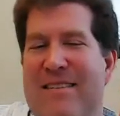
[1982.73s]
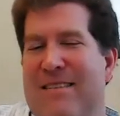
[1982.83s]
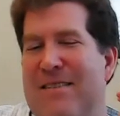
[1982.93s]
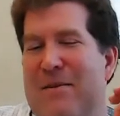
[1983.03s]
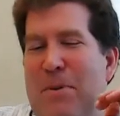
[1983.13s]

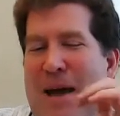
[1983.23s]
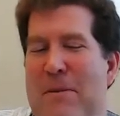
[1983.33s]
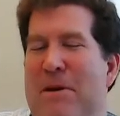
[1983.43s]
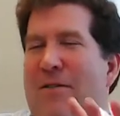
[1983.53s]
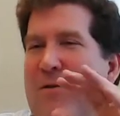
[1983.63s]
the
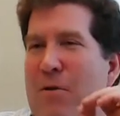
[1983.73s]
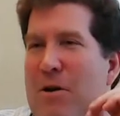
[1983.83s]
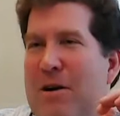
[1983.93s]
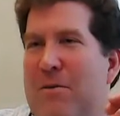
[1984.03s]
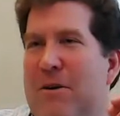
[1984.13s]
payment
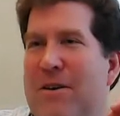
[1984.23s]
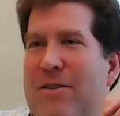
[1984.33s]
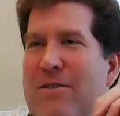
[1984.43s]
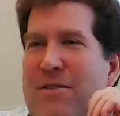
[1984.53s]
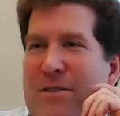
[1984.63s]
for it
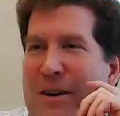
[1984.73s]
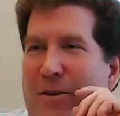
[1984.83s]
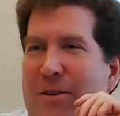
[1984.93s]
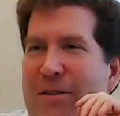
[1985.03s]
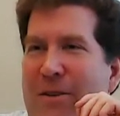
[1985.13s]
was, you
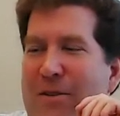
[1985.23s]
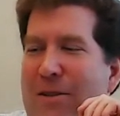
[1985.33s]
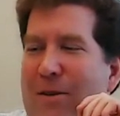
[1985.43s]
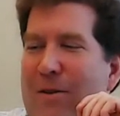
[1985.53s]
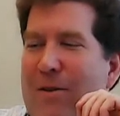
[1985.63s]
know,
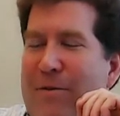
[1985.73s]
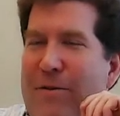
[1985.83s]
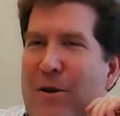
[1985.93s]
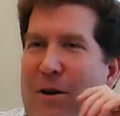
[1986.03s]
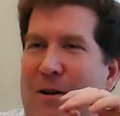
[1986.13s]
the
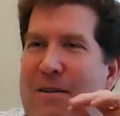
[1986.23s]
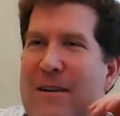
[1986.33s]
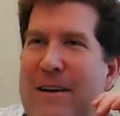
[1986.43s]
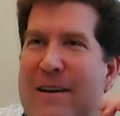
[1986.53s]
full